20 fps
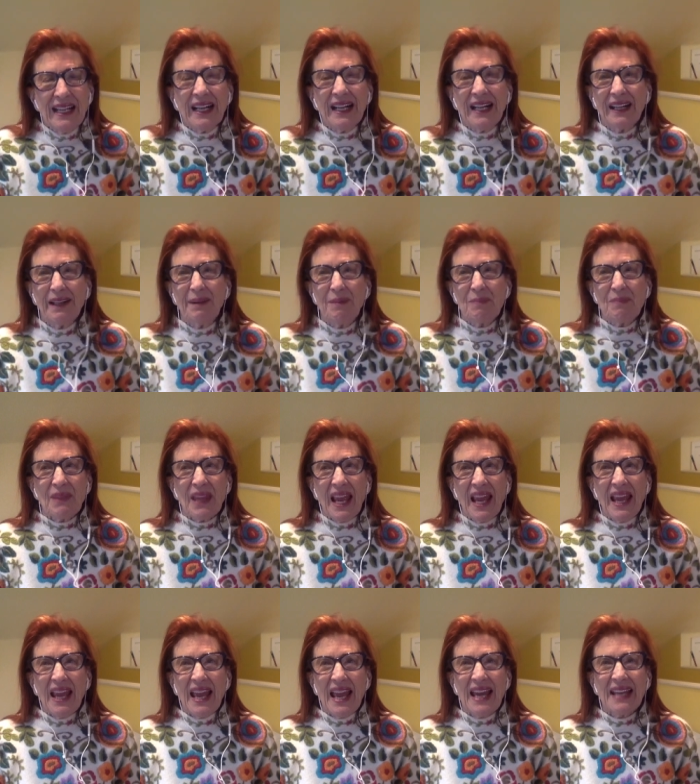Um,
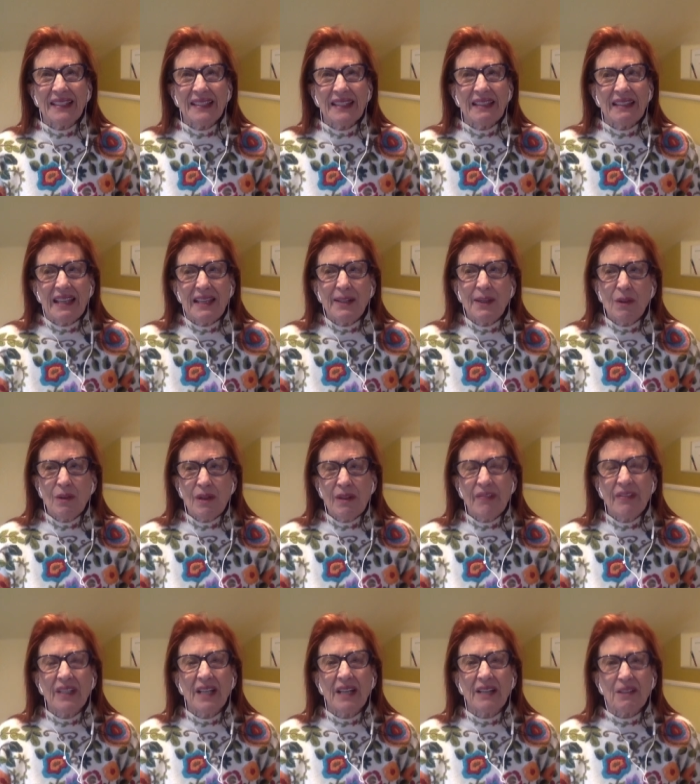and they don't
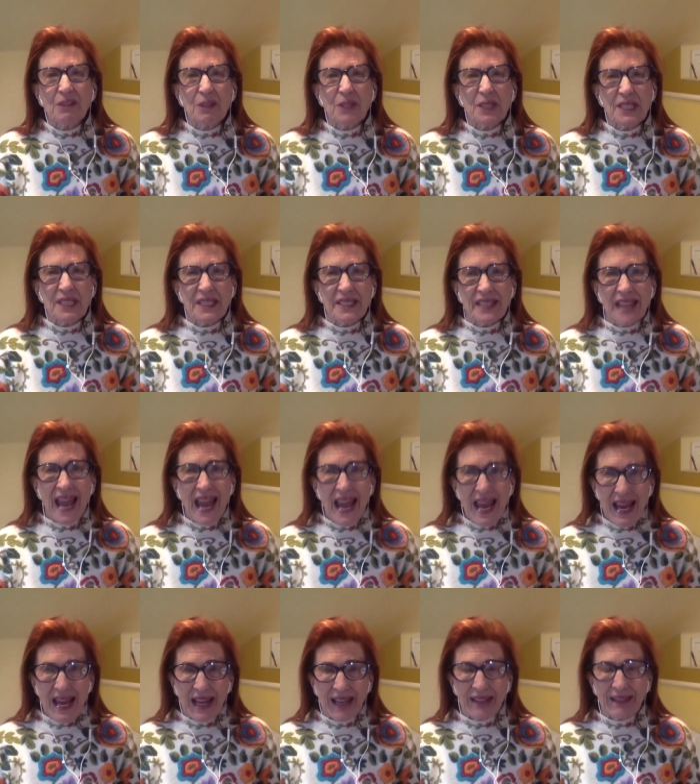even
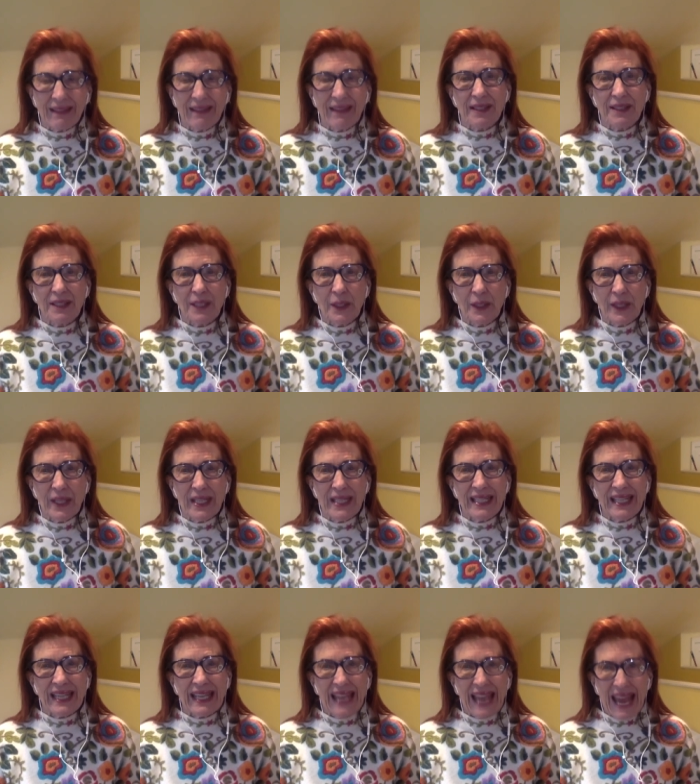understand that they're
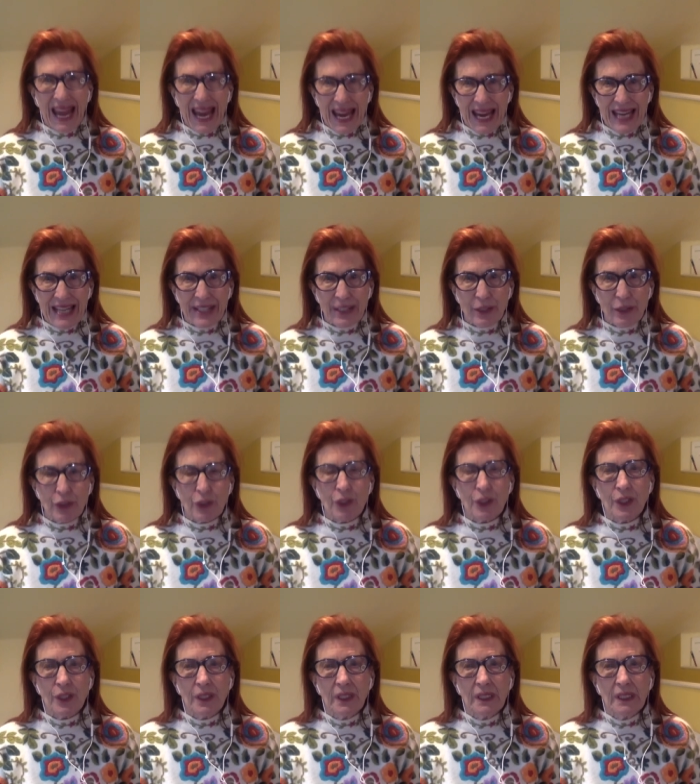
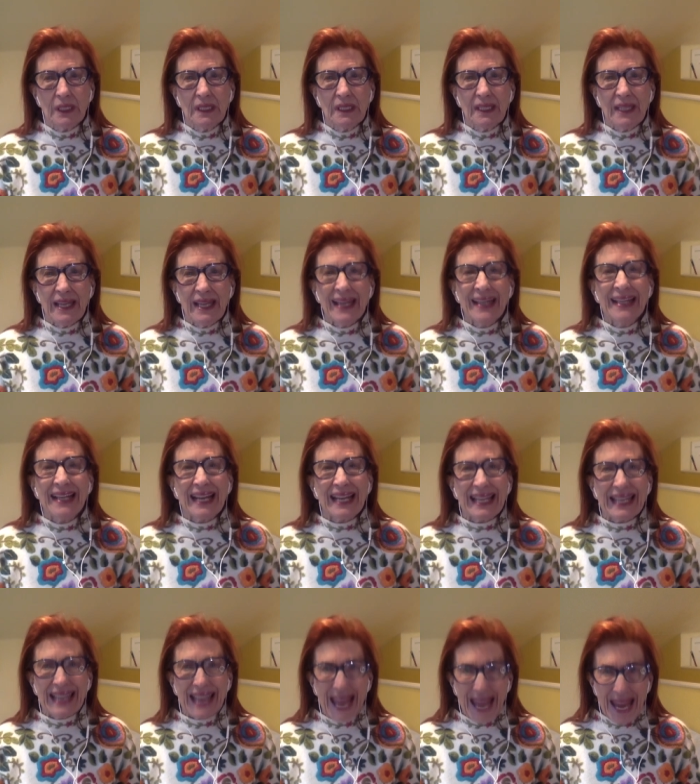engaged in a
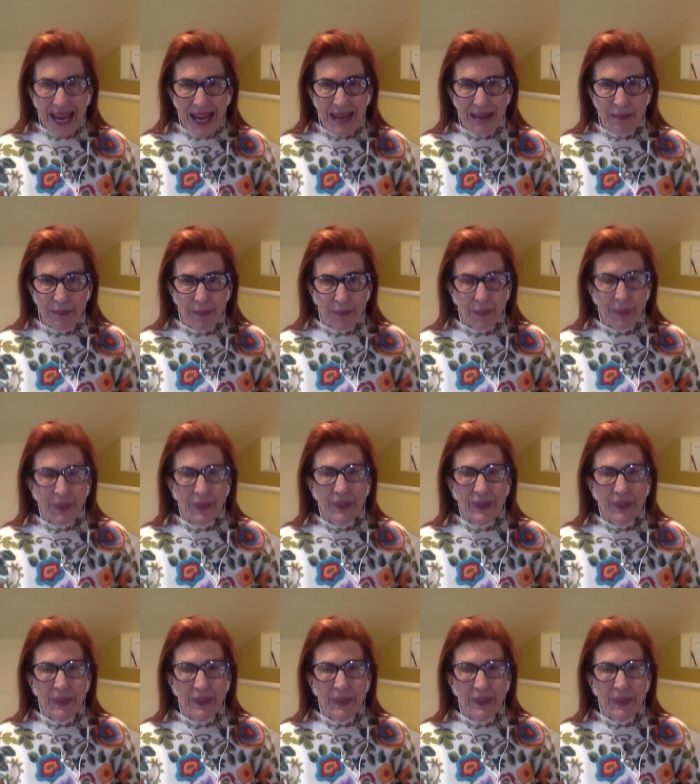game.